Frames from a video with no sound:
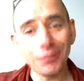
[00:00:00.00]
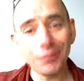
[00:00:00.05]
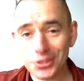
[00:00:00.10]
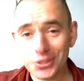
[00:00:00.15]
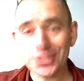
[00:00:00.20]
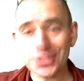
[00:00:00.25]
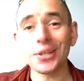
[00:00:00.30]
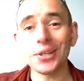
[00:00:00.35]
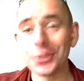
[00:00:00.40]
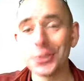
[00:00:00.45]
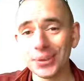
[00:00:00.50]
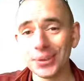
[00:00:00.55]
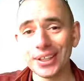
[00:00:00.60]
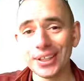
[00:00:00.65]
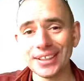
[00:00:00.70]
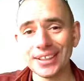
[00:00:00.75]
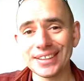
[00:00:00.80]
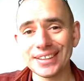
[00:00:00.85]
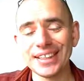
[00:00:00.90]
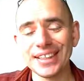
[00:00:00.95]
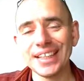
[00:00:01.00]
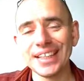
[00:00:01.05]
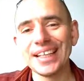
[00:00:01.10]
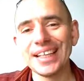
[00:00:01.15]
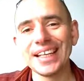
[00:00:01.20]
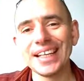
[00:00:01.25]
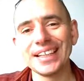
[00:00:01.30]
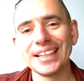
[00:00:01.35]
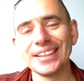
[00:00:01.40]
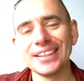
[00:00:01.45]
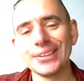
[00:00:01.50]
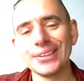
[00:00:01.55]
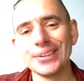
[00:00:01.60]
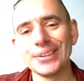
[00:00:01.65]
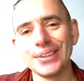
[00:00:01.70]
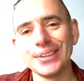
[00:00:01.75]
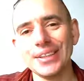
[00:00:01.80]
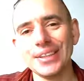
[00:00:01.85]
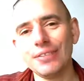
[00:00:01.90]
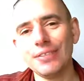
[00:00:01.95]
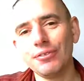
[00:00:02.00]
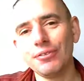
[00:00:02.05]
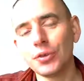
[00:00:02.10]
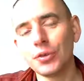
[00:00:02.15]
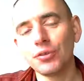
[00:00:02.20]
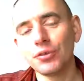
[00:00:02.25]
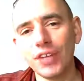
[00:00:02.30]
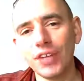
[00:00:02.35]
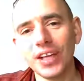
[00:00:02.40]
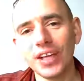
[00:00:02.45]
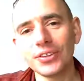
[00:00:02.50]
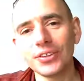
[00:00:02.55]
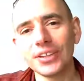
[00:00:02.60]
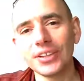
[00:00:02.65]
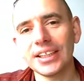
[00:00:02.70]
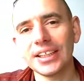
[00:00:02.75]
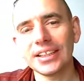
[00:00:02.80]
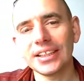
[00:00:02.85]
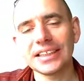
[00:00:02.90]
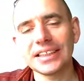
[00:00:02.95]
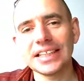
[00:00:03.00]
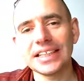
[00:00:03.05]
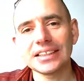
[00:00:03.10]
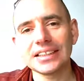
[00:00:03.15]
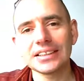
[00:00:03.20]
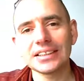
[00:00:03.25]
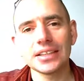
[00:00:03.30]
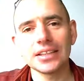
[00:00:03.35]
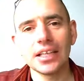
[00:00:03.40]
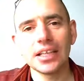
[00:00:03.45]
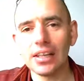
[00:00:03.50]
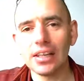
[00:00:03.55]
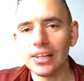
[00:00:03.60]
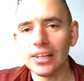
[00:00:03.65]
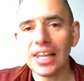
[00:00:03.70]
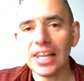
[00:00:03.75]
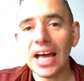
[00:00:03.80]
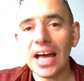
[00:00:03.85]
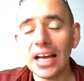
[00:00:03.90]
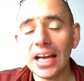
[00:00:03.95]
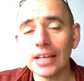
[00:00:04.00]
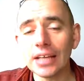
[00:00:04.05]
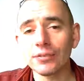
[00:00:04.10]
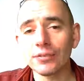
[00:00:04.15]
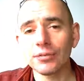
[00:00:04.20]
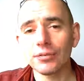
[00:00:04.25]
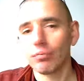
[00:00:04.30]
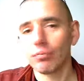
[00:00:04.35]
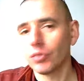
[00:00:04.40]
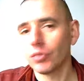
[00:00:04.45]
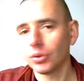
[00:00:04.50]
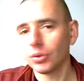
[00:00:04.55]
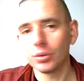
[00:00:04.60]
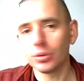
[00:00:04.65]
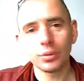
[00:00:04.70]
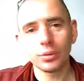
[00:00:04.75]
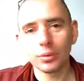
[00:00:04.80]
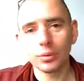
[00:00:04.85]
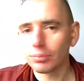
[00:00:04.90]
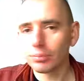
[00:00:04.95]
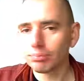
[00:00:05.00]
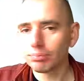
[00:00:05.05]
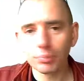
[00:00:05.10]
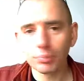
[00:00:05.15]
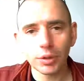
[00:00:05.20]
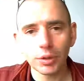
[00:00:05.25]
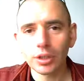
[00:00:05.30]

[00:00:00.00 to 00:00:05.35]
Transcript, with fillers: you have to start doing it. And if you find again that live, you know,